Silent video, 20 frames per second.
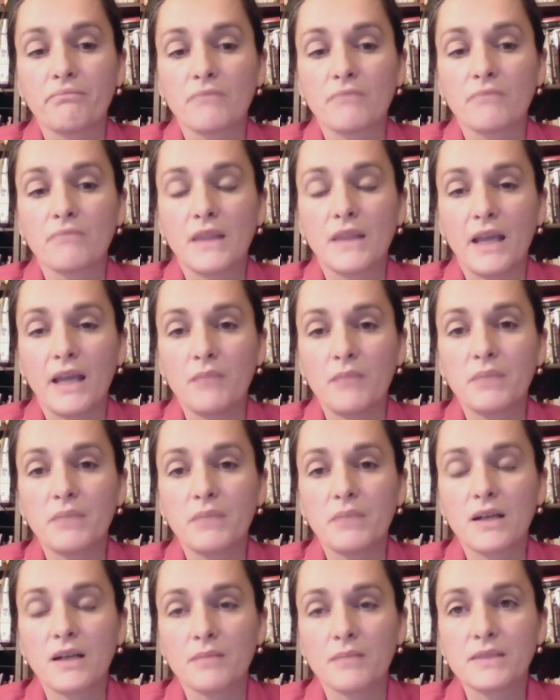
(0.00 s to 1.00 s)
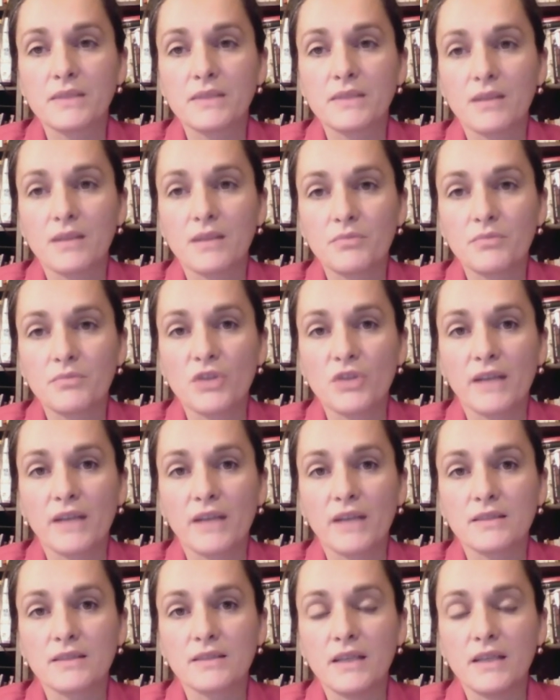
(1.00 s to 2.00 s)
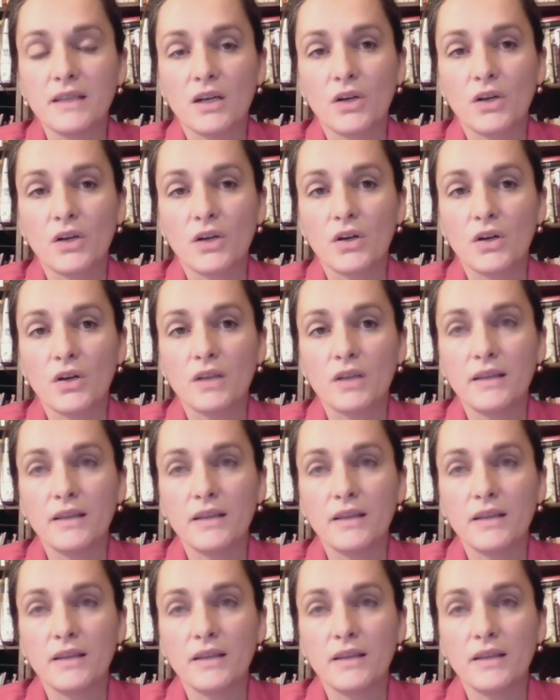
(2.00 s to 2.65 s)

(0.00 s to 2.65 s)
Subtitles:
they become subject, and they are